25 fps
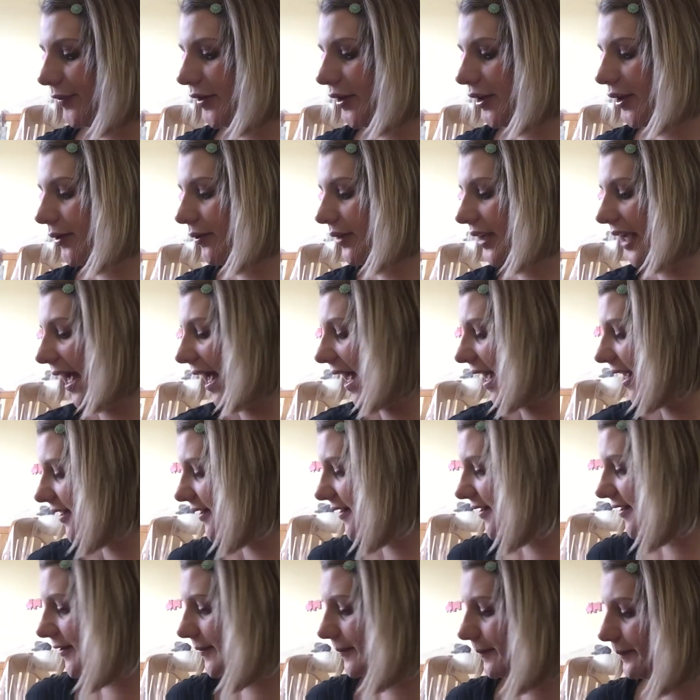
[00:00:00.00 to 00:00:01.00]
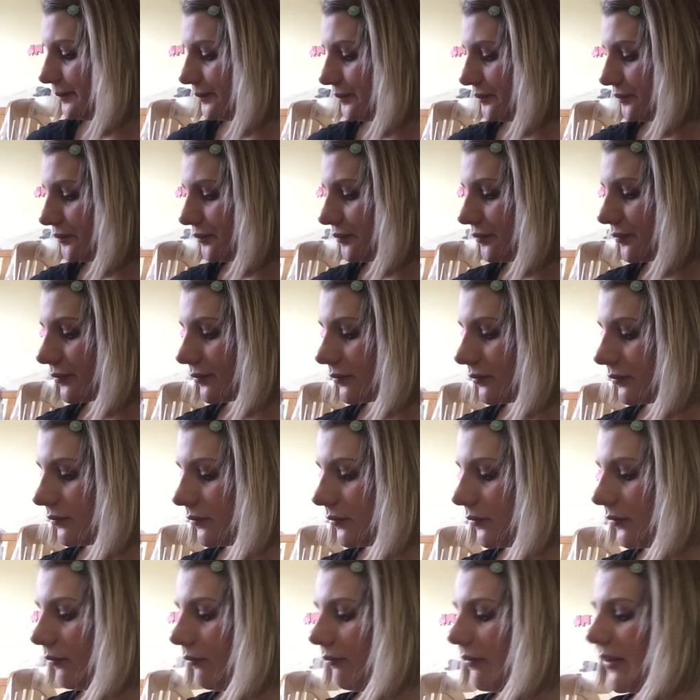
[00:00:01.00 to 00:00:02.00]
you get
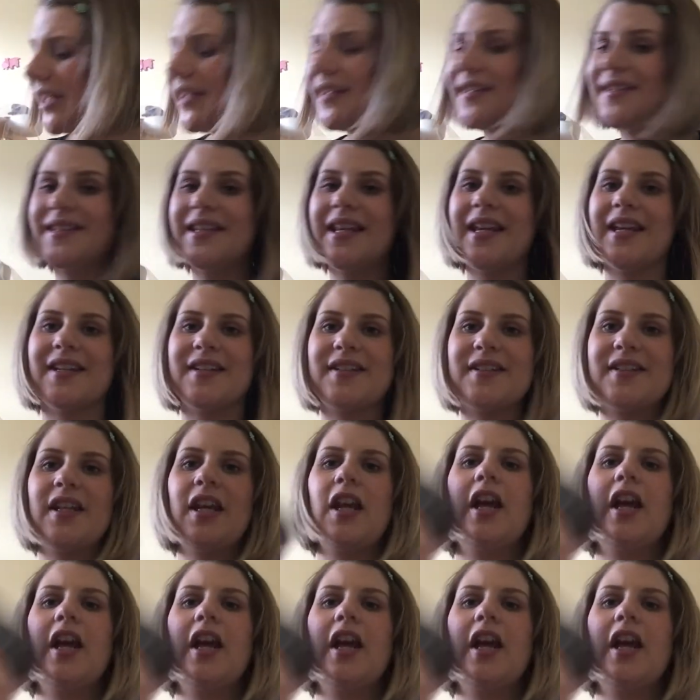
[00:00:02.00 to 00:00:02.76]
is this,